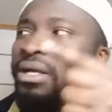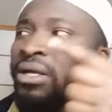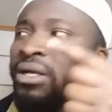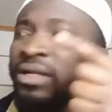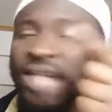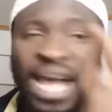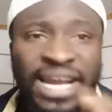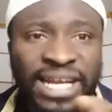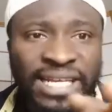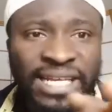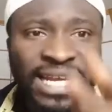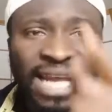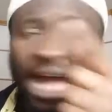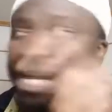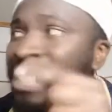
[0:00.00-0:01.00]

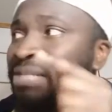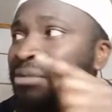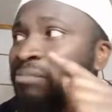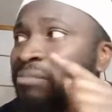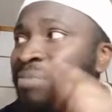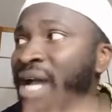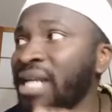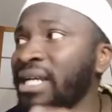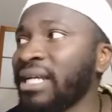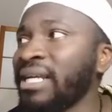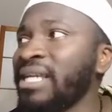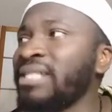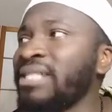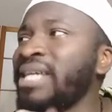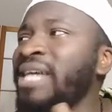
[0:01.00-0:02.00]
Narrated Anas bin Malik.
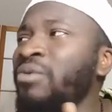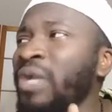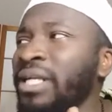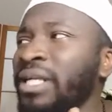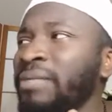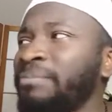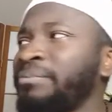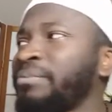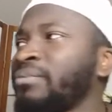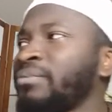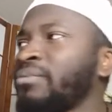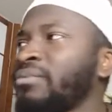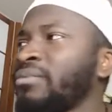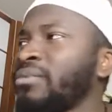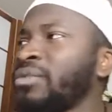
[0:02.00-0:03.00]
He said what?
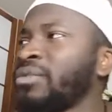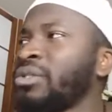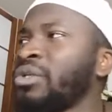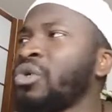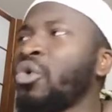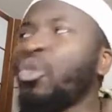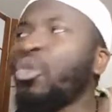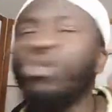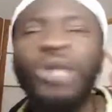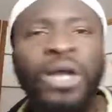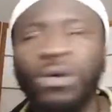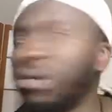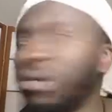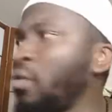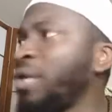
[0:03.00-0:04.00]

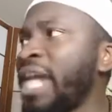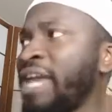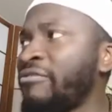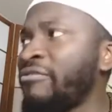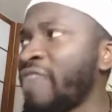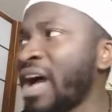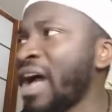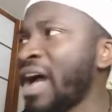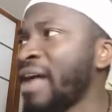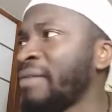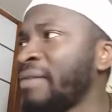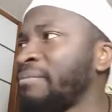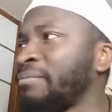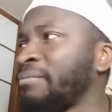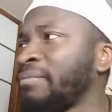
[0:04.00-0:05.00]
Hudayfa
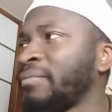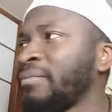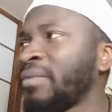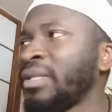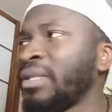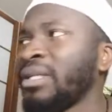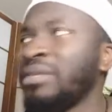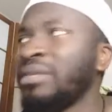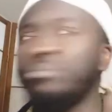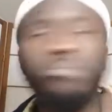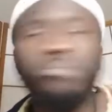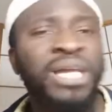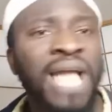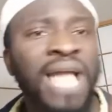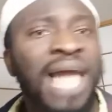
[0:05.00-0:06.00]

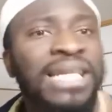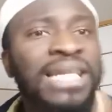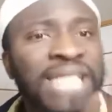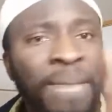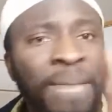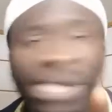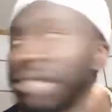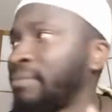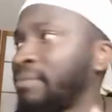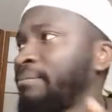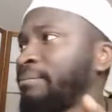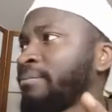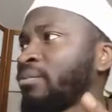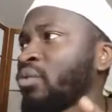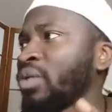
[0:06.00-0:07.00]
bin al-Yaman
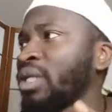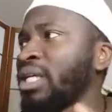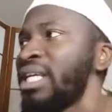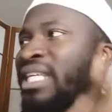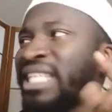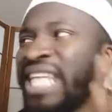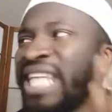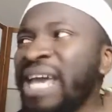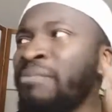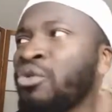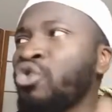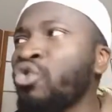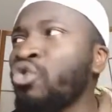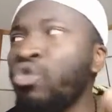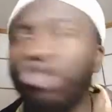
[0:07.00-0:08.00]
came
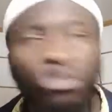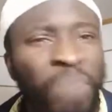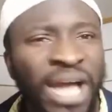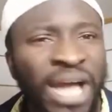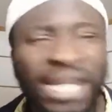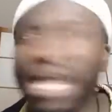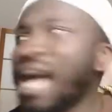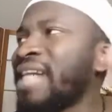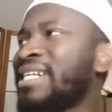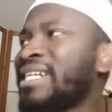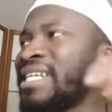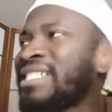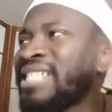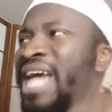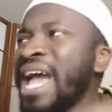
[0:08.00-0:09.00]
to Uthman at
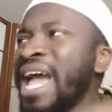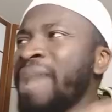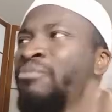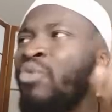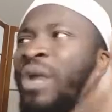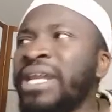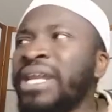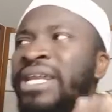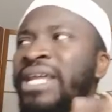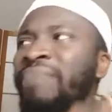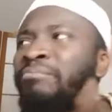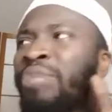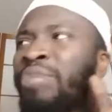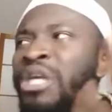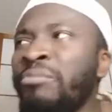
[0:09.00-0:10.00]
the time when the
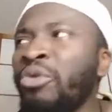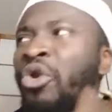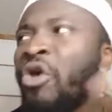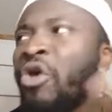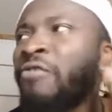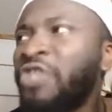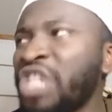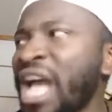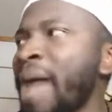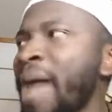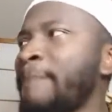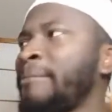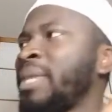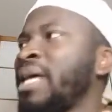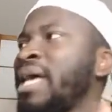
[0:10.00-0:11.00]
people of
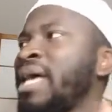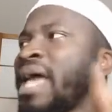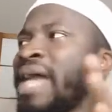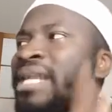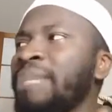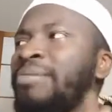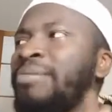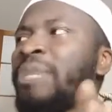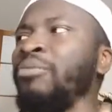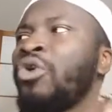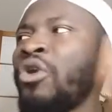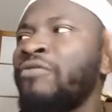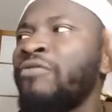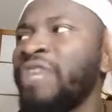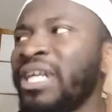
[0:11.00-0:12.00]
Sham and the
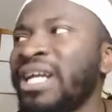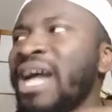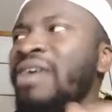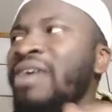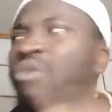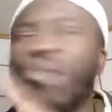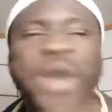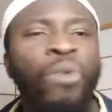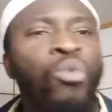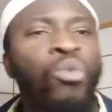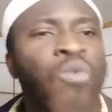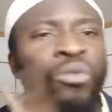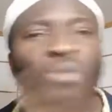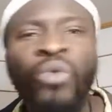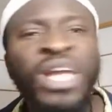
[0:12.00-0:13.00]
people of Iraq were
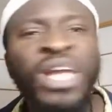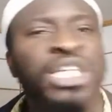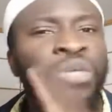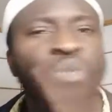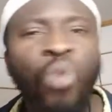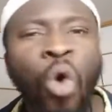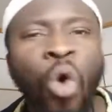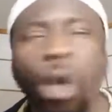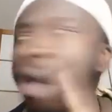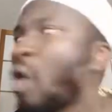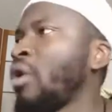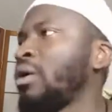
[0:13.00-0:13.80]
waging war